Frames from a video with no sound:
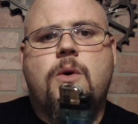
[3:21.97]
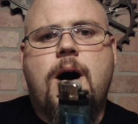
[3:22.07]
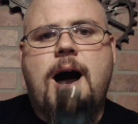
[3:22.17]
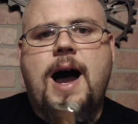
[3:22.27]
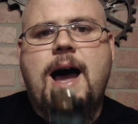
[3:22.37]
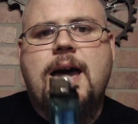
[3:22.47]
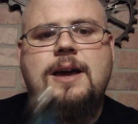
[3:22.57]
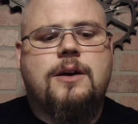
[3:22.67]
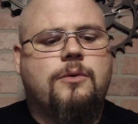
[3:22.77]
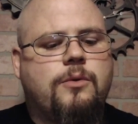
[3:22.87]

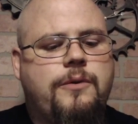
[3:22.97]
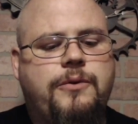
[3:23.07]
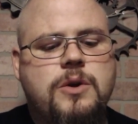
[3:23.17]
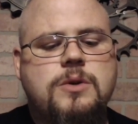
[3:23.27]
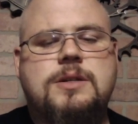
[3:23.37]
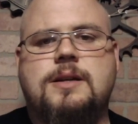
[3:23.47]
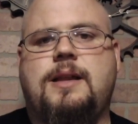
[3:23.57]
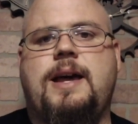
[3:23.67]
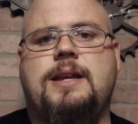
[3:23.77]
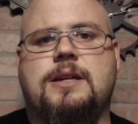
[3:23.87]
I refuse to
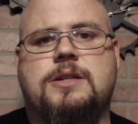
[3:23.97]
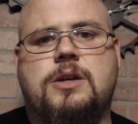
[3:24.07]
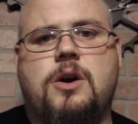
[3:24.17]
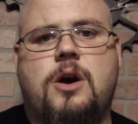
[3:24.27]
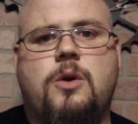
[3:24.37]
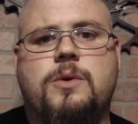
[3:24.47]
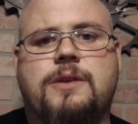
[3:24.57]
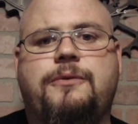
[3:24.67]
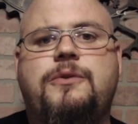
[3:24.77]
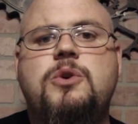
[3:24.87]
light a cigar with a
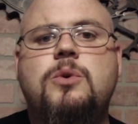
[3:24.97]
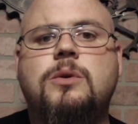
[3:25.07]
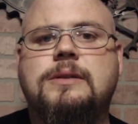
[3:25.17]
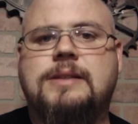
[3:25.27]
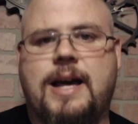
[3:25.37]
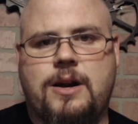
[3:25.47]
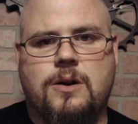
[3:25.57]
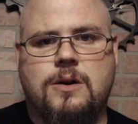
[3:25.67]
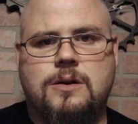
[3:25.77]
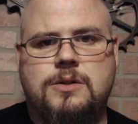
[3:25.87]
fuel lighter.
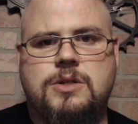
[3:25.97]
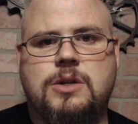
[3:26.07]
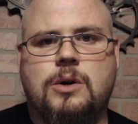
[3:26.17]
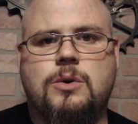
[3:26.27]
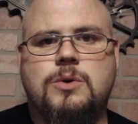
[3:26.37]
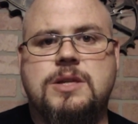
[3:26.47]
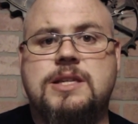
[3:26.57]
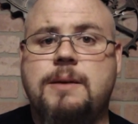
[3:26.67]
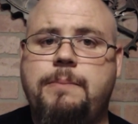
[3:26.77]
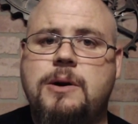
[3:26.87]
So
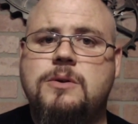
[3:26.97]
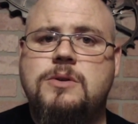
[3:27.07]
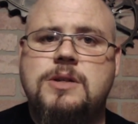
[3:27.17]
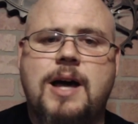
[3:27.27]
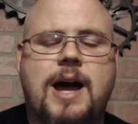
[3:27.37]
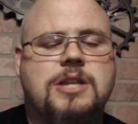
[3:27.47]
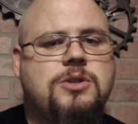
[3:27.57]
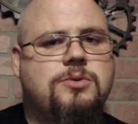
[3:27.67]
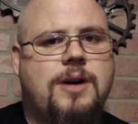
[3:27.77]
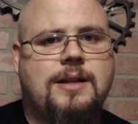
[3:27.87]
Zippos, I
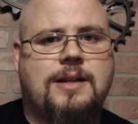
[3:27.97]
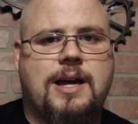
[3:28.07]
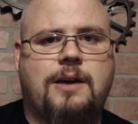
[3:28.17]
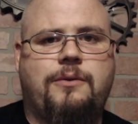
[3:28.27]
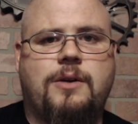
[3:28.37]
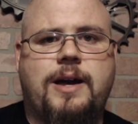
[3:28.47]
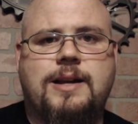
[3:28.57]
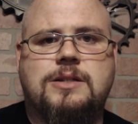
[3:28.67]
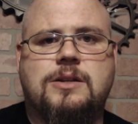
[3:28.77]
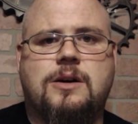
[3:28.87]
do not like for
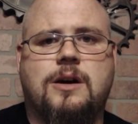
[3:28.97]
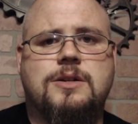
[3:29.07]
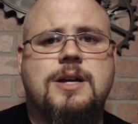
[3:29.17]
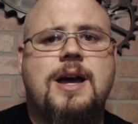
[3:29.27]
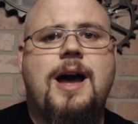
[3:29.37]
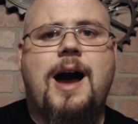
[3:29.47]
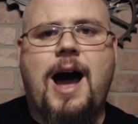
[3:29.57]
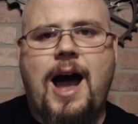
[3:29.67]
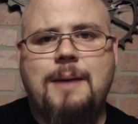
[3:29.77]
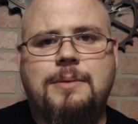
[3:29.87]
lighting cigars.
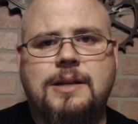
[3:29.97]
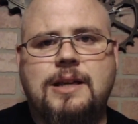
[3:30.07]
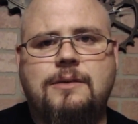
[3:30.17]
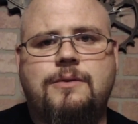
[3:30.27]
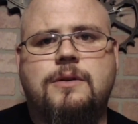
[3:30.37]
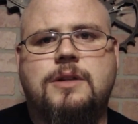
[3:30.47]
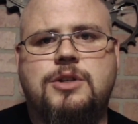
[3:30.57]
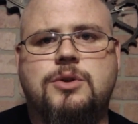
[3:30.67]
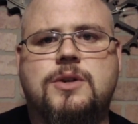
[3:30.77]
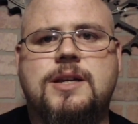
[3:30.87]
I believe
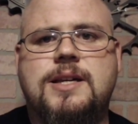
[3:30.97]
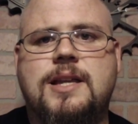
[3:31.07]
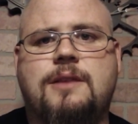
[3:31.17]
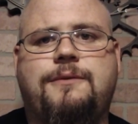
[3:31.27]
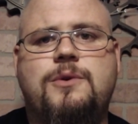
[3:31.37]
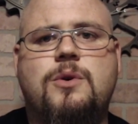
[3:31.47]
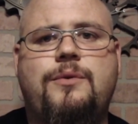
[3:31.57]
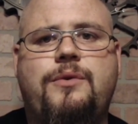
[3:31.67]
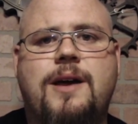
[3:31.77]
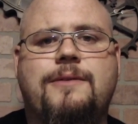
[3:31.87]
that you can get the fuel
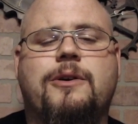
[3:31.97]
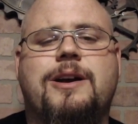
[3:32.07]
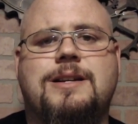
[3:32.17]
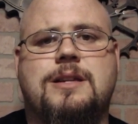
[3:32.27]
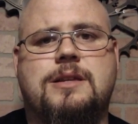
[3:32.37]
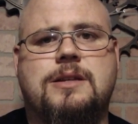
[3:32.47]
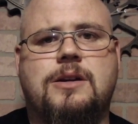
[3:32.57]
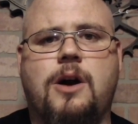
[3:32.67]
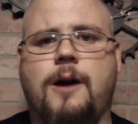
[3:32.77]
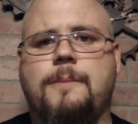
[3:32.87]
flavor into the
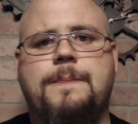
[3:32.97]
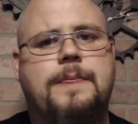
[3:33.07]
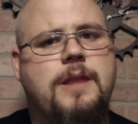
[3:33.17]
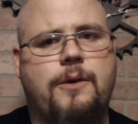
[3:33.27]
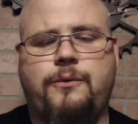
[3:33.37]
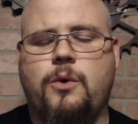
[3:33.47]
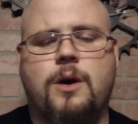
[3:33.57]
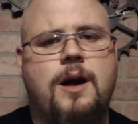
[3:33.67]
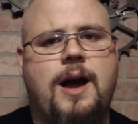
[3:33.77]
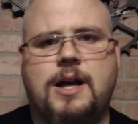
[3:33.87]
cigar.
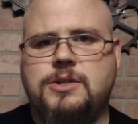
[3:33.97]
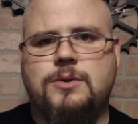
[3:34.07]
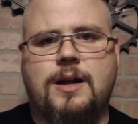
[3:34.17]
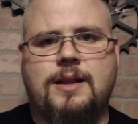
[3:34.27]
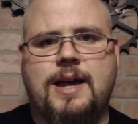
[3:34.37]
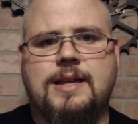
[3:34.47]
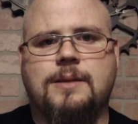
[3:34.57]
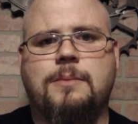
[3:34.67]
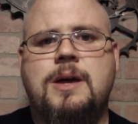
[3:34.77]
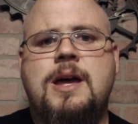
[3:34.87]
Therefore, I do not like
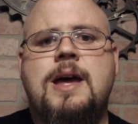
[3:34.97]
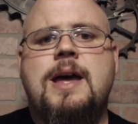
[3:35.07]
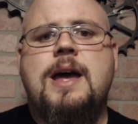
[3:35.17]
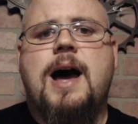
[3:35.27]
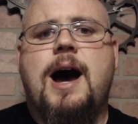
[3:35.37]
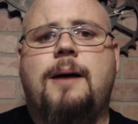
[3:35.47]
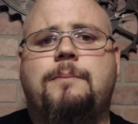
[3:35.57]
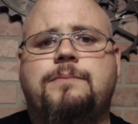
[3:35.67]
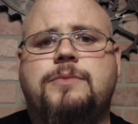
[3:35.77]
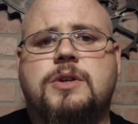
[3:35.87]

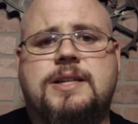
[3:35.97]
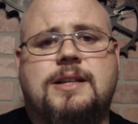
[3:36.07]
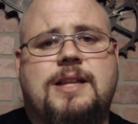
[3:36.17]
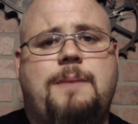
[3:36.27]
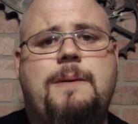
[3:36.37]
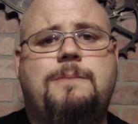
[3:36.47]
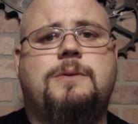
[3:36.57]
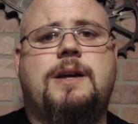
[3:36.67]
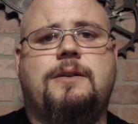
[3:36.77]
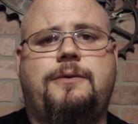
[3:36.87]
them. You'll see a lot of people
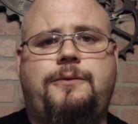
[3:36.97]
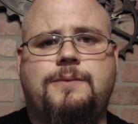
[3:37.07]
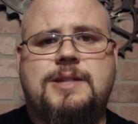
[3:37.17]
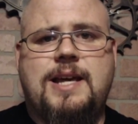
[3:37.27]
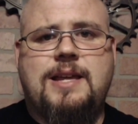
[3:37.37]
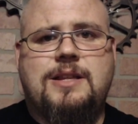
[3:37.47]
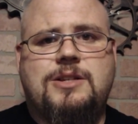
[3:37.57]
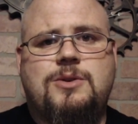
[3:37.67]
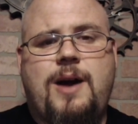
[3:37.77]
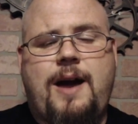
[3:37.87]
that say that
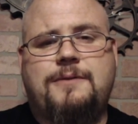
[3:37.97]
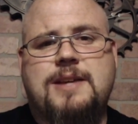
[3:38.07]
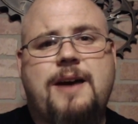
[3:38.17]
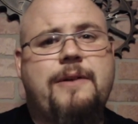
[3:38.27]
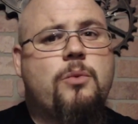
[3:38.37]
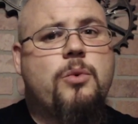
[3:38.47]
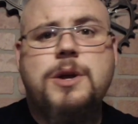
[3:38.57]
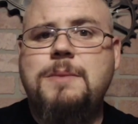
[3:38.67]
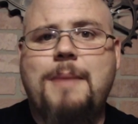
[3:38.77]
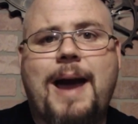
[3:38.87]
you have to have a
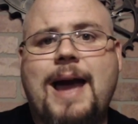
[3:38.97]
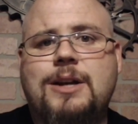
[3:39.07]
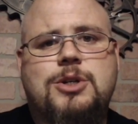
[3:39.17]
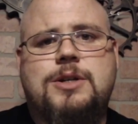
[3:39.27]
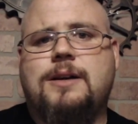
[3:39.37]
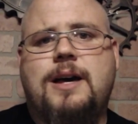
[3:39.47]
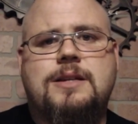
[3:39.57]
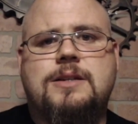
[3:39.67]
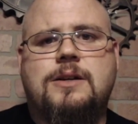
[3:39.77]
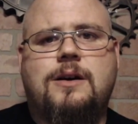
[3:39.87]
wood match to light a
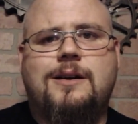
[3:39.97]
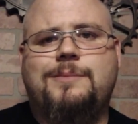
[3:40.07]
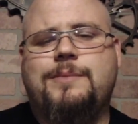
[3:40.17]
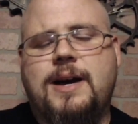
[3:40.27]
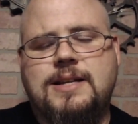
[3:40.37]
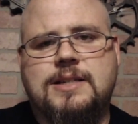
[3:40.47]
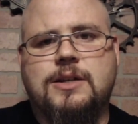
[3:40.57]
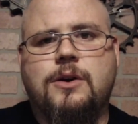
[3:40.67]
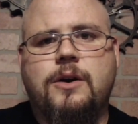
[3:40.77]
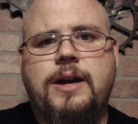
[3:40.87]
cigar. I
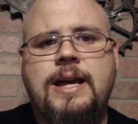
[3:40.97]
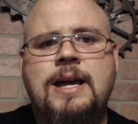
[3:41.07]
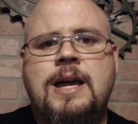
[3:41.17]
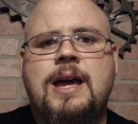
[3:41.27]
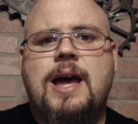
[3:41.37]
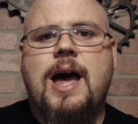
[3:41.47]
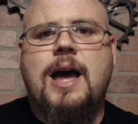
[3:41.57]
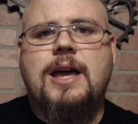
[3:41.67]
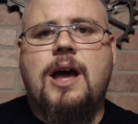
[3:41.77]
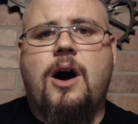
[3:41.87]
disagree.
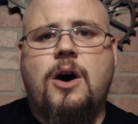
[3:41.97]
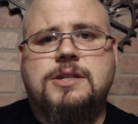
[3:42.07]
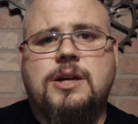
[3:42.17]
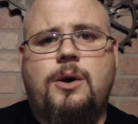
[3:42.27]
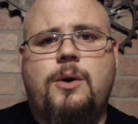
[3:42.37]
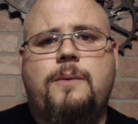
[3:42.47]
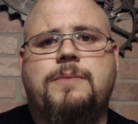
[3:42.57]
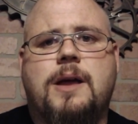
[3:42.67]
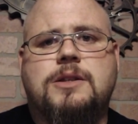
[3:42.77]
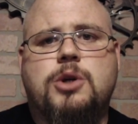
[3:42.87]
Also,
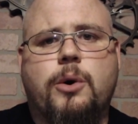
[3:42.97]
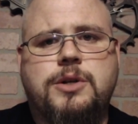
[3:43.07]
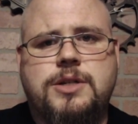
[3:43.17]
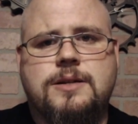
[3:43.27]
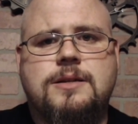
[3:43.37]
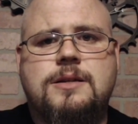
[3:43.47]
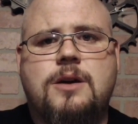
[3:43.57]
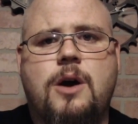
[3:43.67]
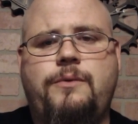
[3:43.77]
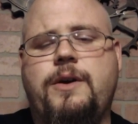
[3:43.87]
torches
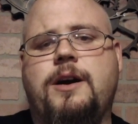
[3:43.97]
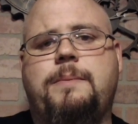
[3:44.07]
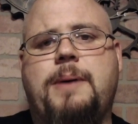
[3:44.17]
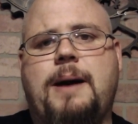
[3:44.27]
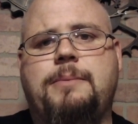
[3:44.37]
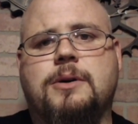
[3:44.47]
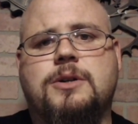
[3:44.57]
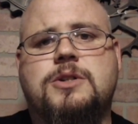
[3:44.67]
are very popular.